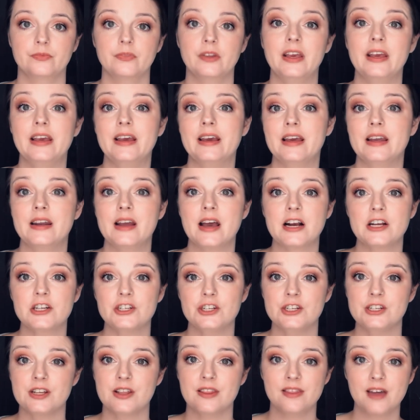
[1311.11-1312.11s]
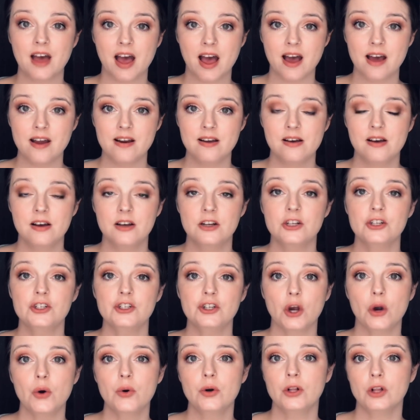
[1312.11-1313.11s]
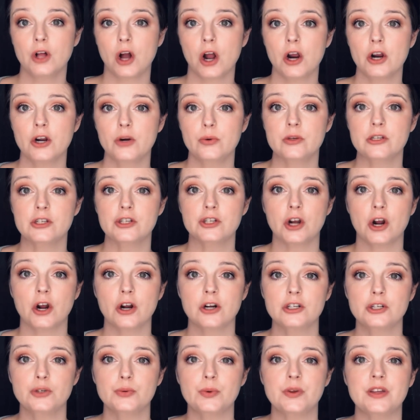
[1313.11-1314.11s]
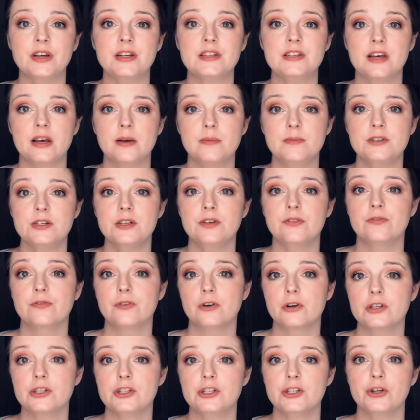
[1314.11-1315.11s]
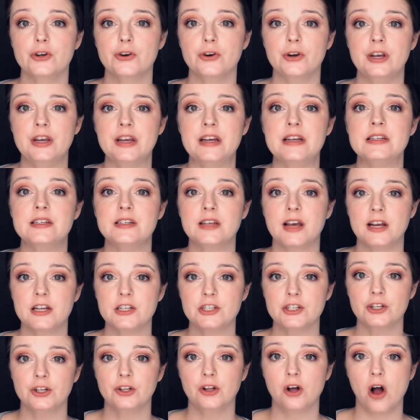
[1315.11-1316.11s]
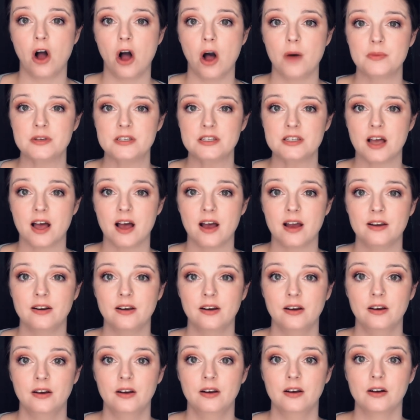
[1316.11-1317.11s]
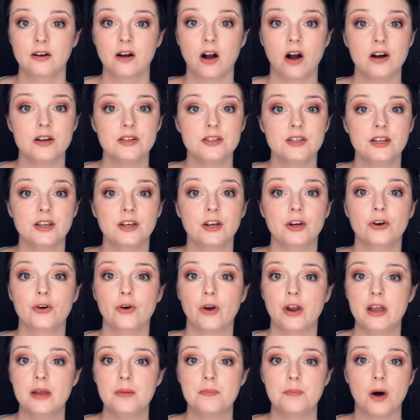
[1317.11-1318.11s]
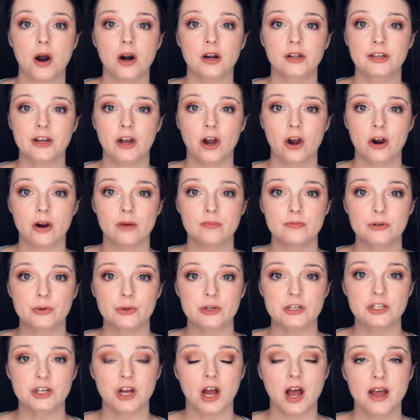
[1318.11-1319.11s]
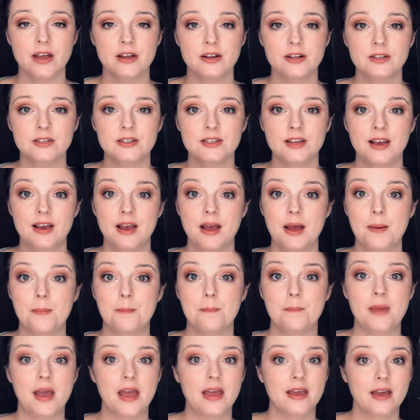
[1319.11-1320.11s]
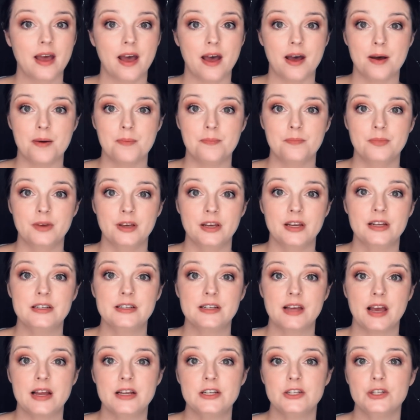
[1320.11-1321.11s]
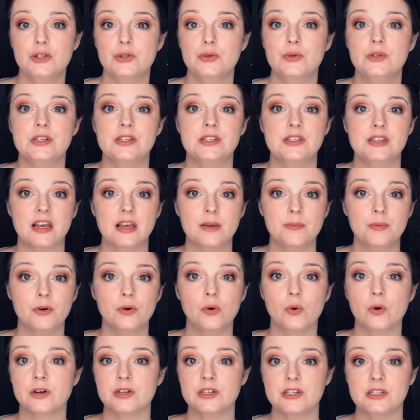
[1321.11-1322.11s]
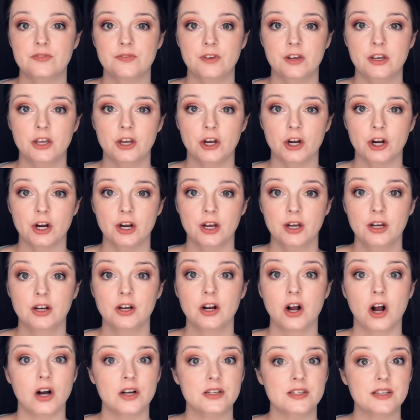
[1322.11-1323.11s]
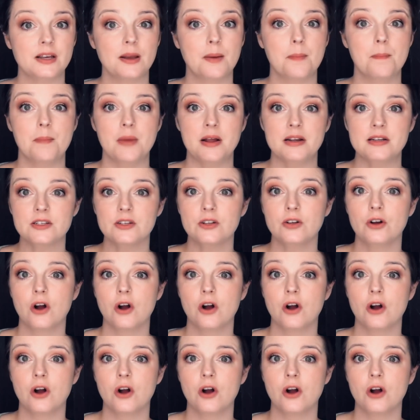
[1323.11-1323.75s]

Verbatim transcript: In connection to Thad, Joe Clark was charged with attempted first degree intentional homicide, causing great bodily harm to a child, mayhem, intent to disable or disfigure, causing mental